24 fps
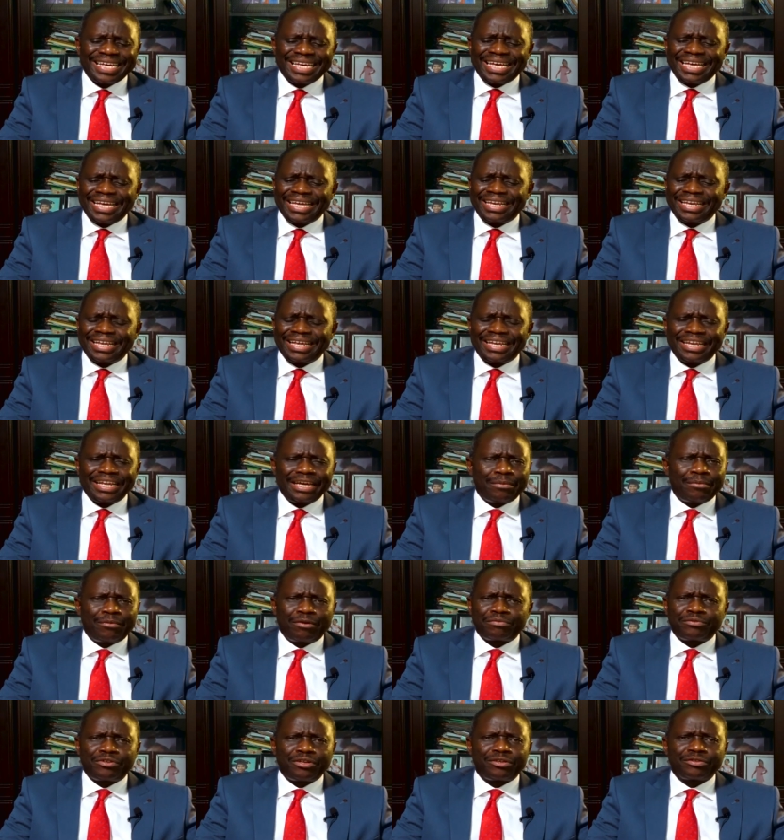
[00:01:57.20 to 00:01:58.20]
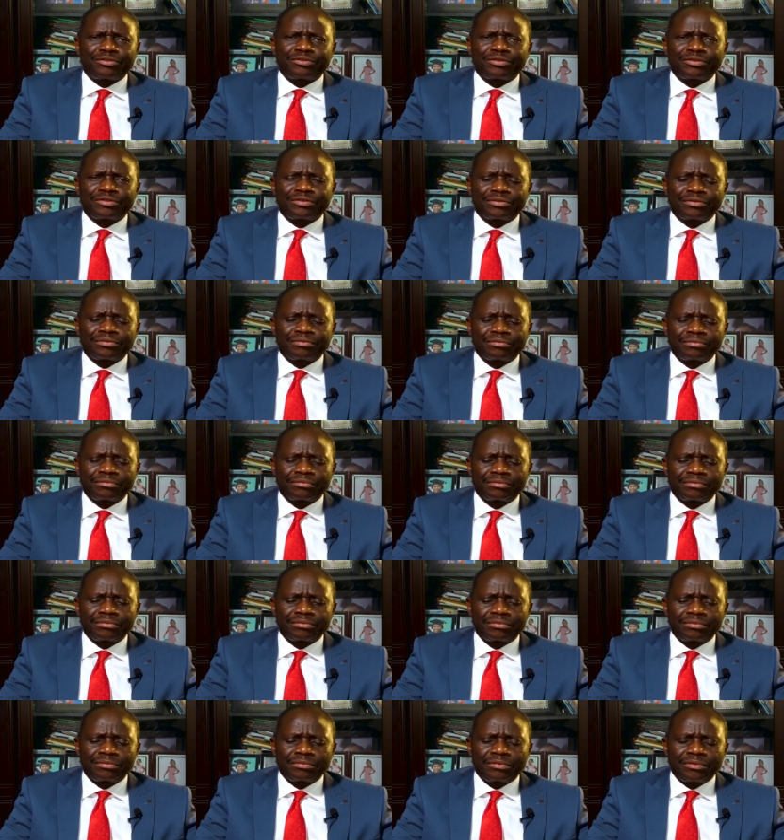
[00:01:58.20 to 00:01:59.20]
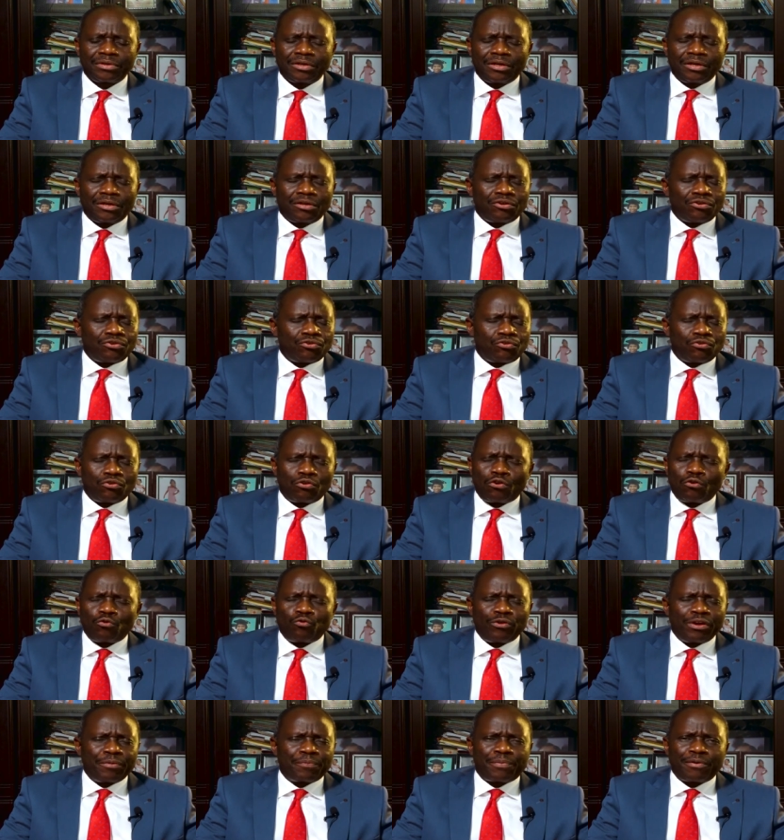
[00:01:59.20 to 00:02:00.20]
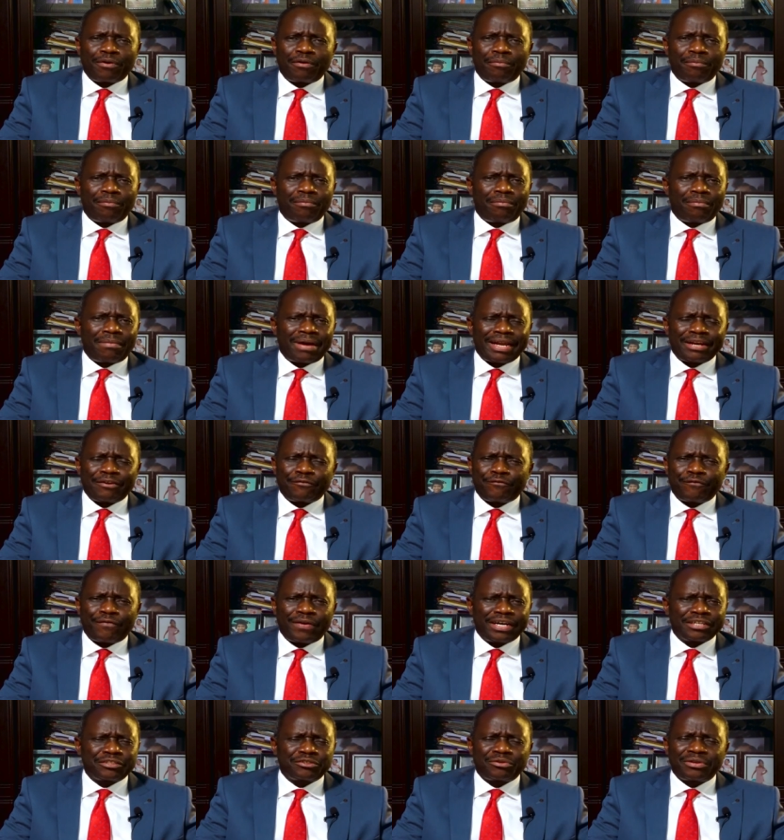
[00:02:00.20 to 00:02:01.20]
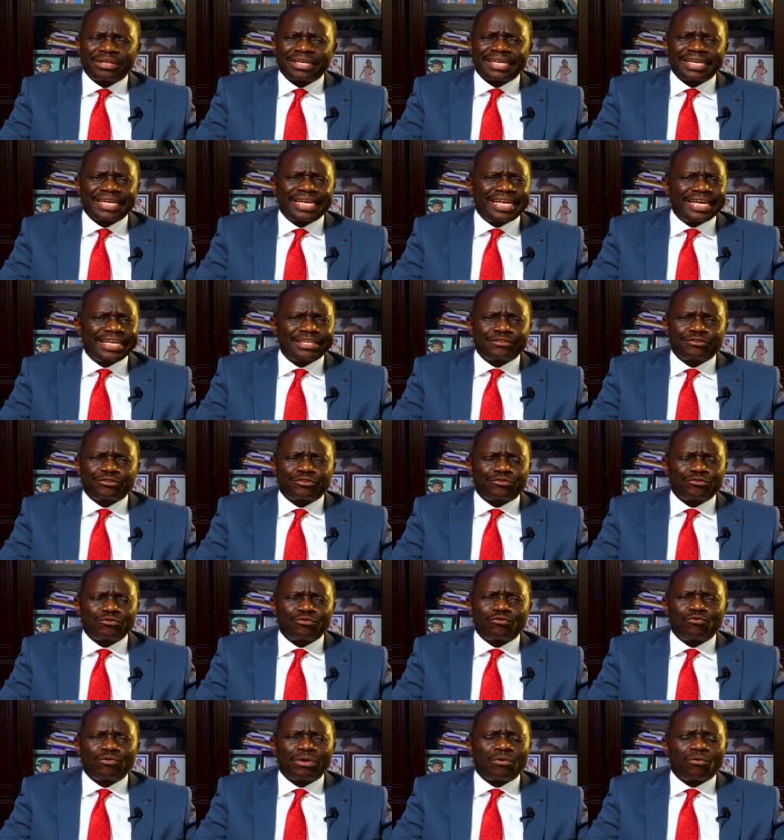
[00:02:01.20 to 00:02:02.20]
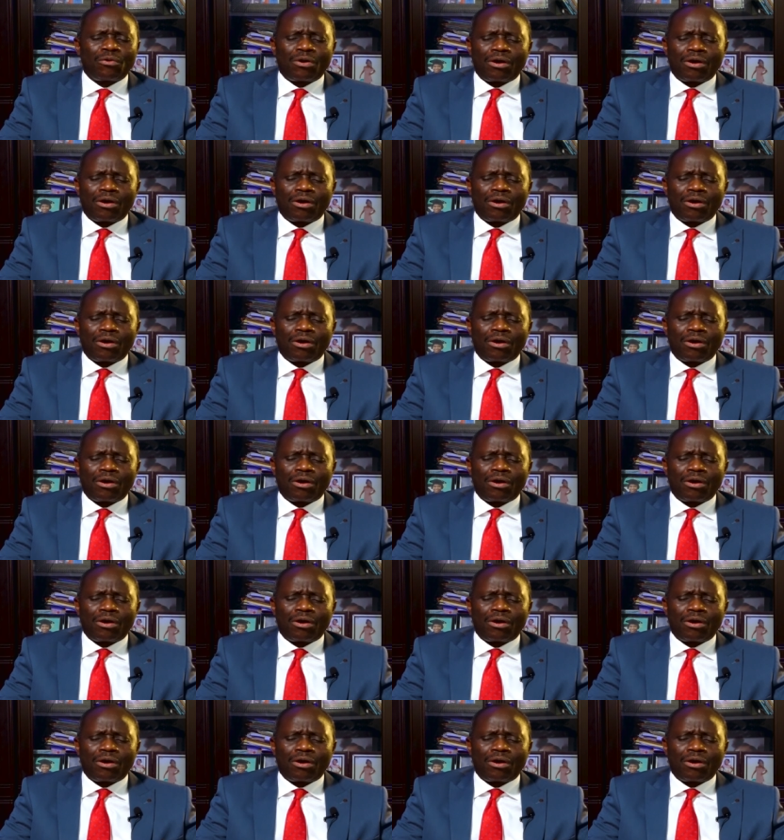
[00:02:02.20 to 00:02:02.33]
In the name of Jesus. No weapon manufactured against you will